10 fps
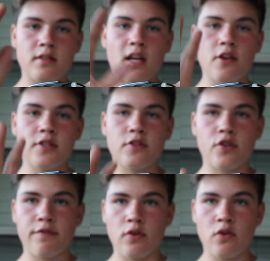They are
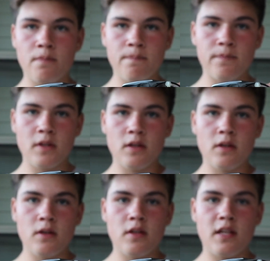centrifugal,
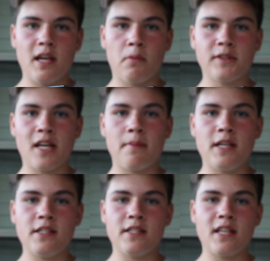and what that
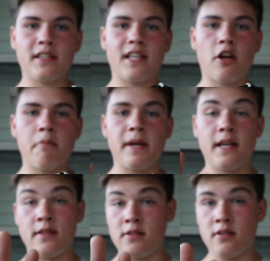means is that they are
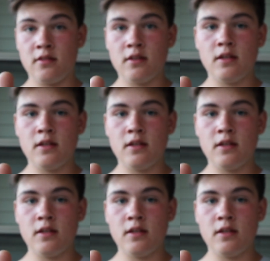pins.